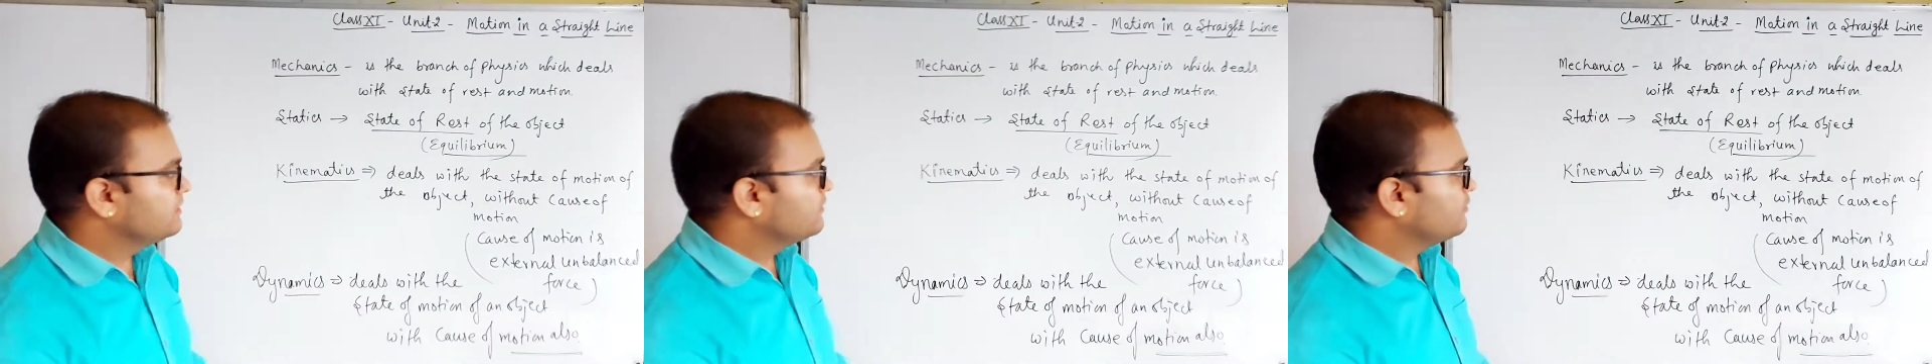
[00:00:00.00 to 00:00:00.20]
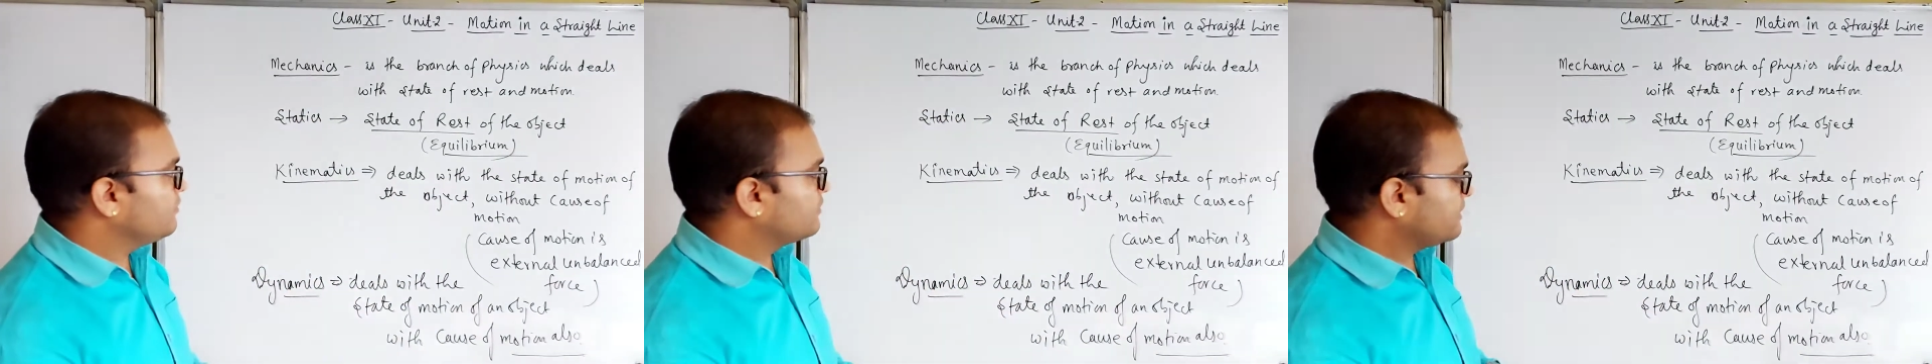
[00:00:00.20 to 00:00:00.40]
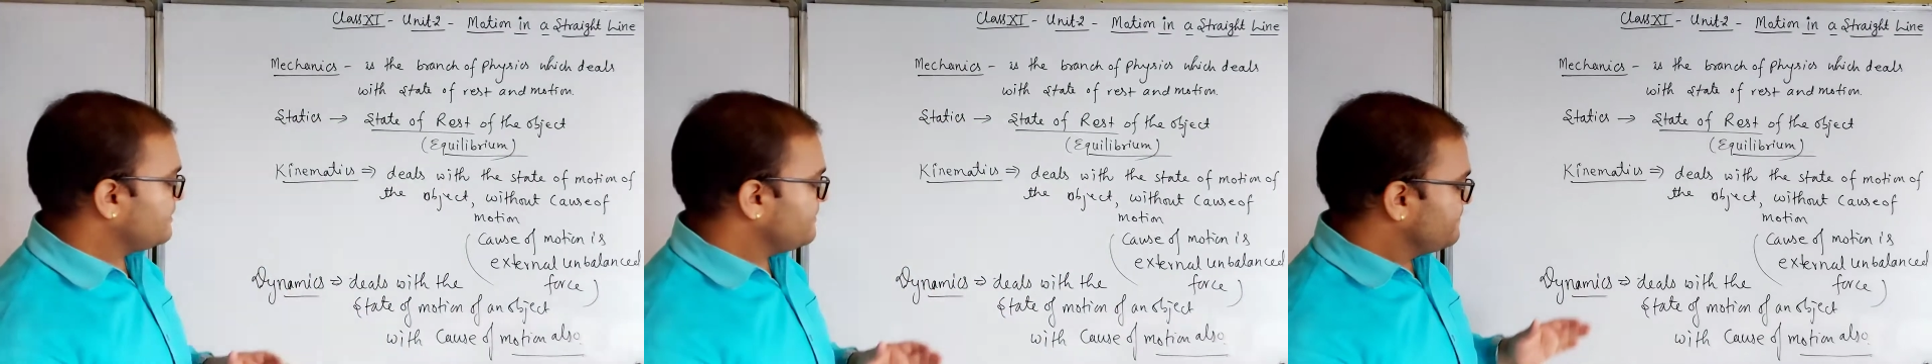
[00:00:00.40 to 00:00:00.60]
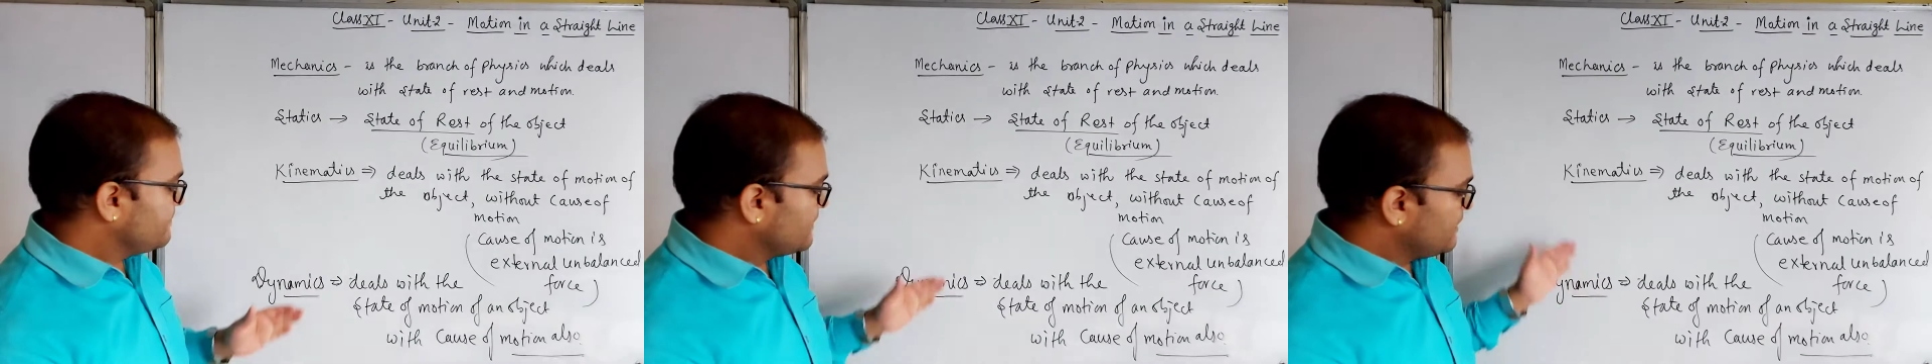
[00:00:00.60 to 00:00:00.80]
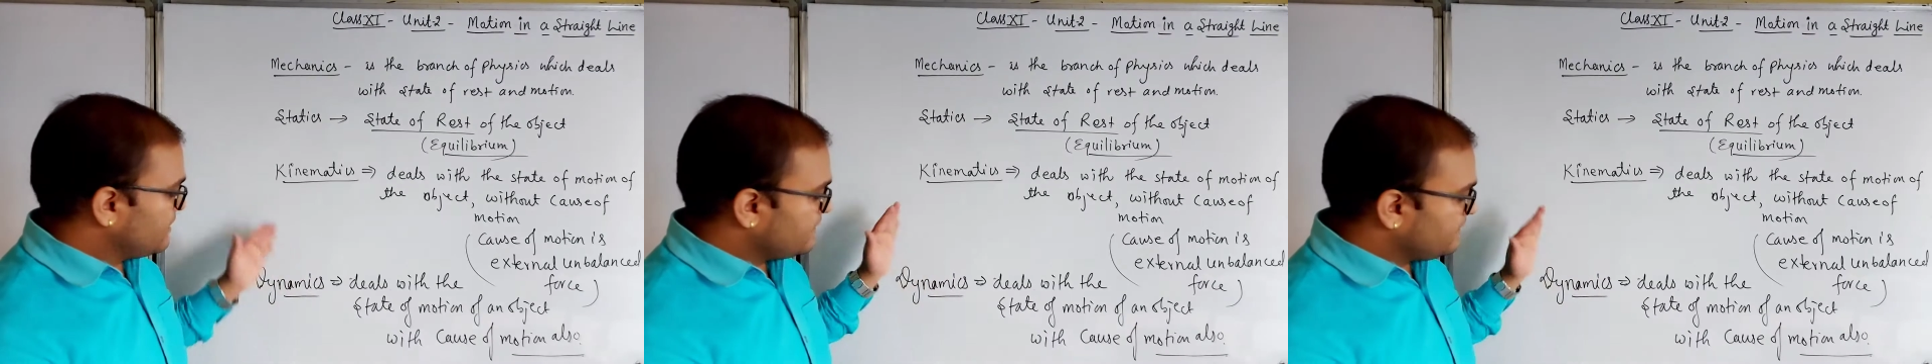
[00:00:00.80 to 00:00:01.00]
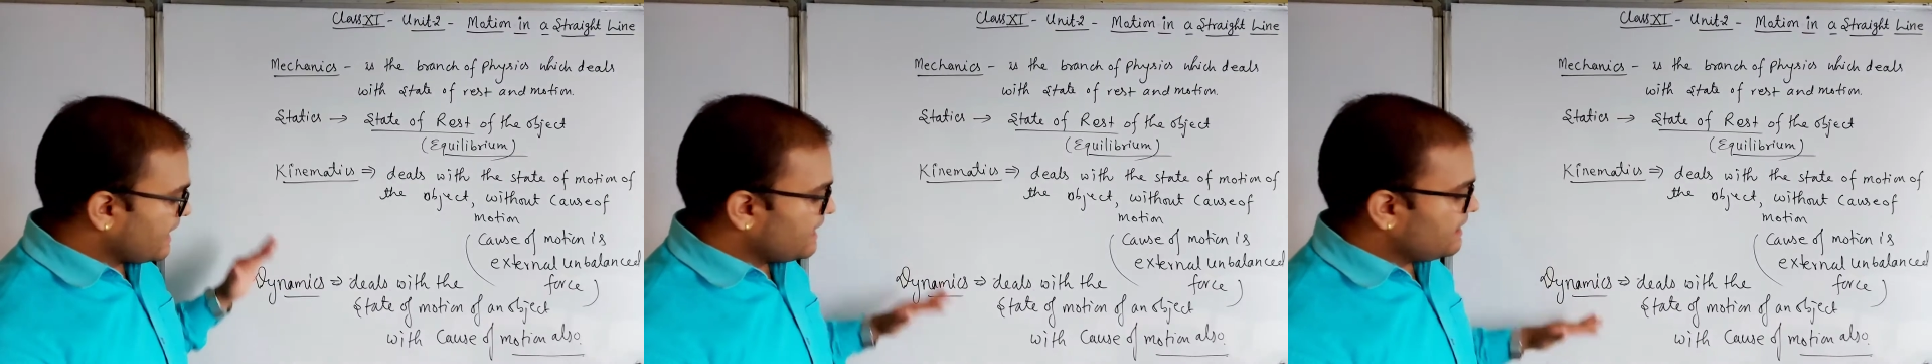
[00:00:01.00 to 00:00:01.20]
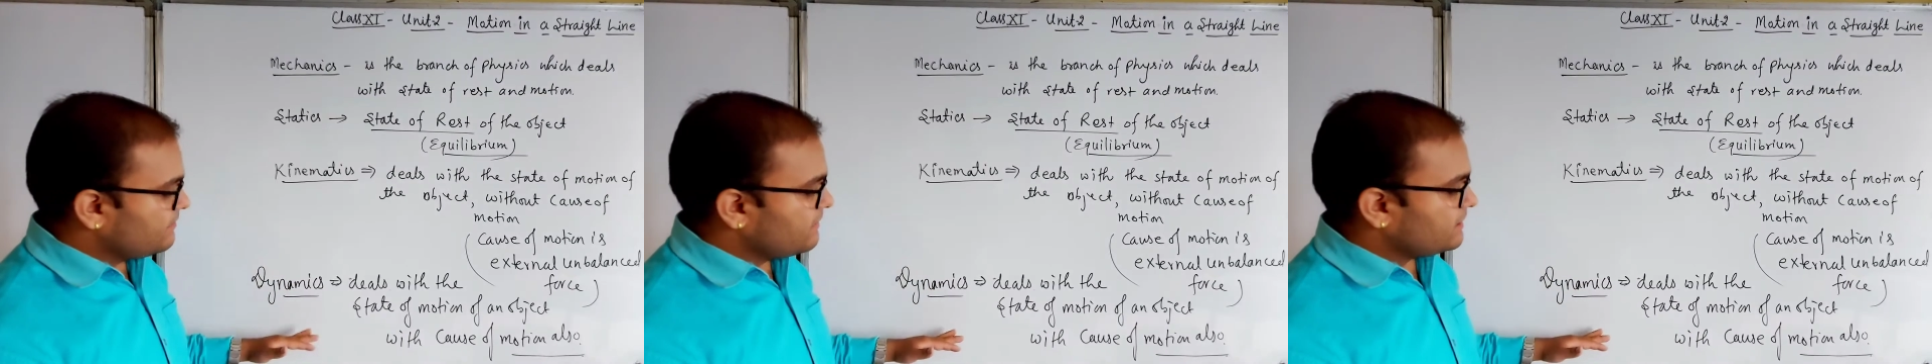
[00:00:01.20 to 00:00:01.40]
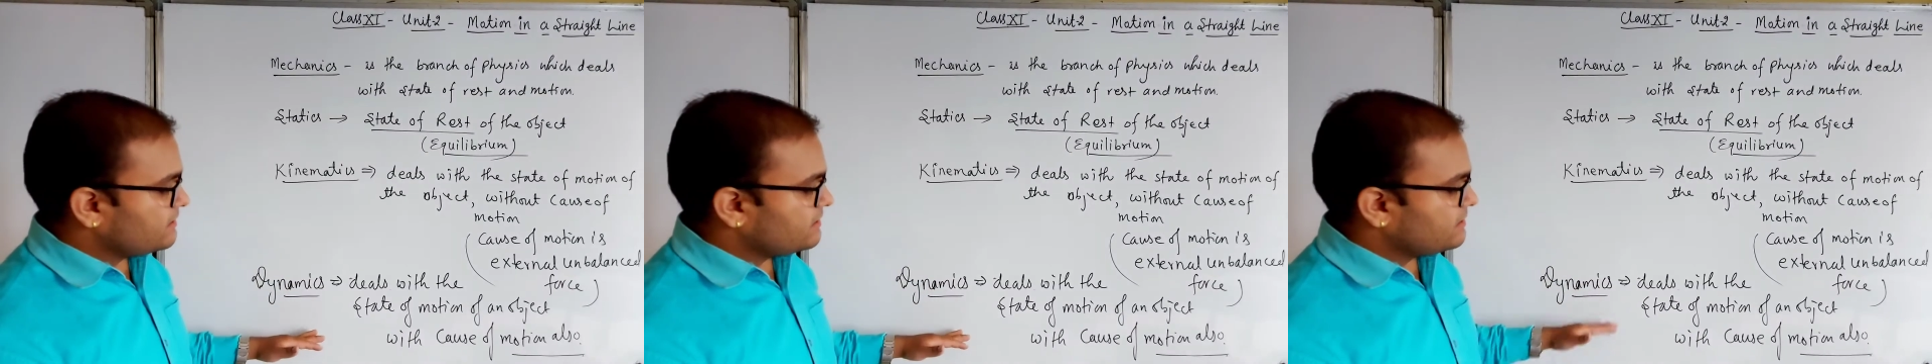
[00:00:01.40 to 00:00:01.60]
Okay,
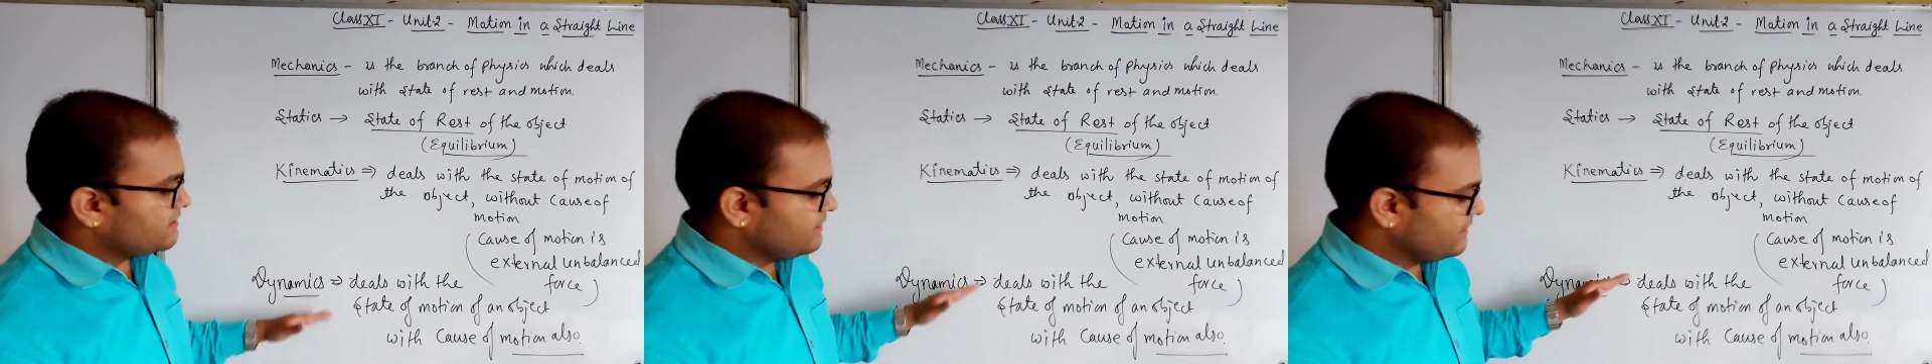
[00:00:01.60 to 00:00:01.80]
dynamics